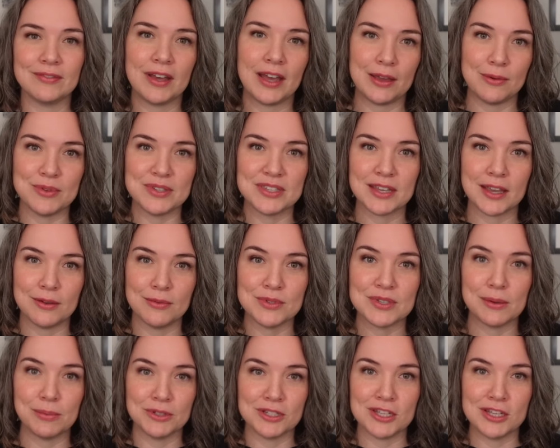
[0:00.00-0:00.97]
I was I was
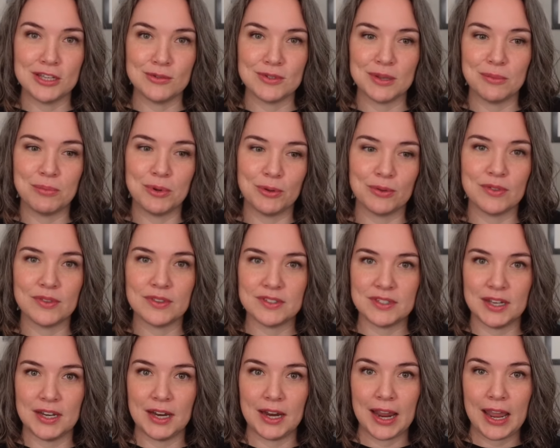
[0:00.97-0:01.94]
able to use it both
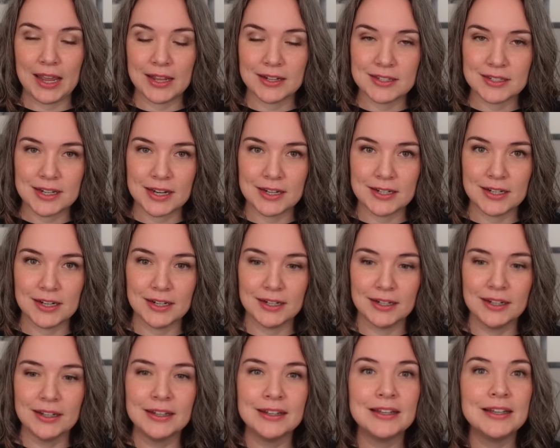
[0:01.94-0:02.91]
sitting and
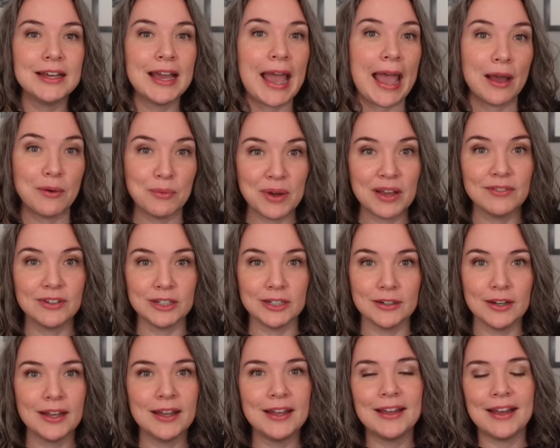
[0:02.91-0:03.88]
standing.
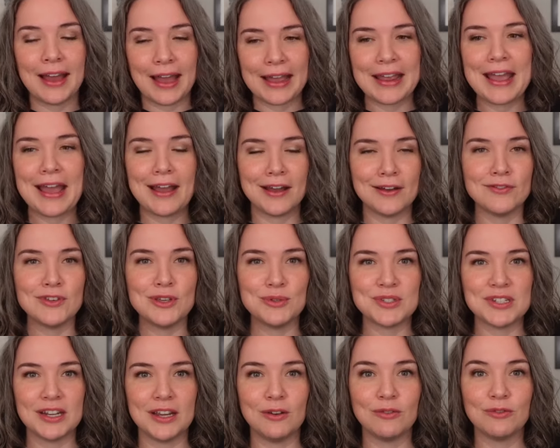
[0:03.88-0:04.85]
However, I have
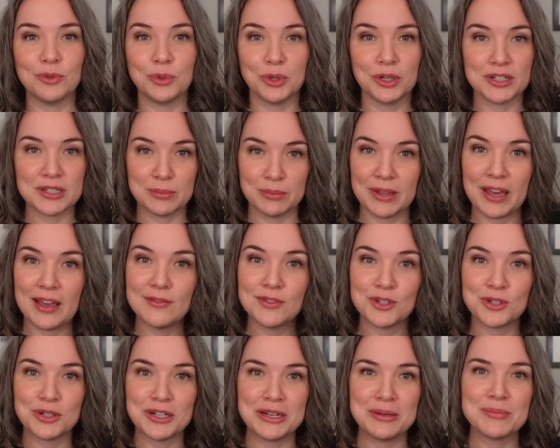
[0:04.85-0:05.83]
used it for some live
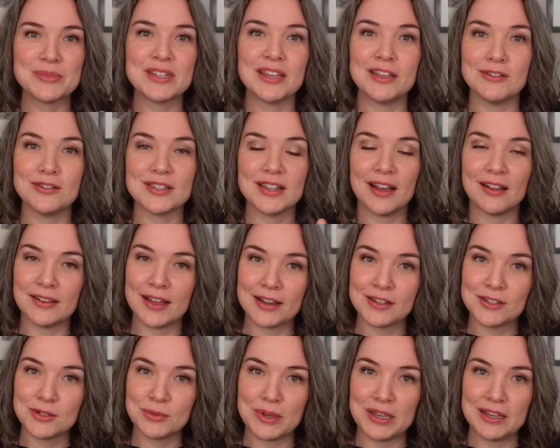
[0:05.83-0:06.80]
streams. I used that
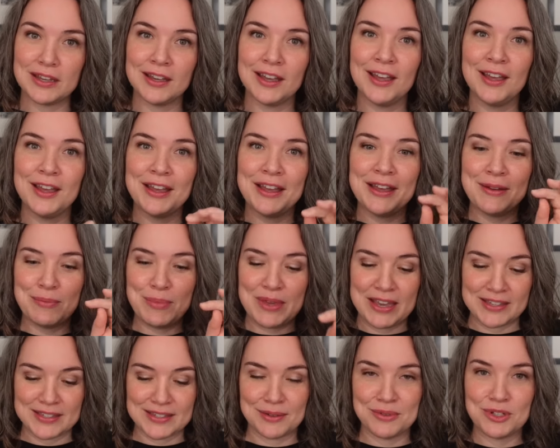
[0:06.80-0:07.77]
last week
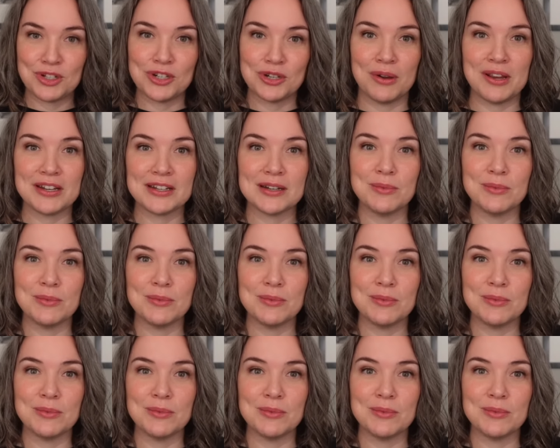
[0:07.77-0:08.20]
because I was showing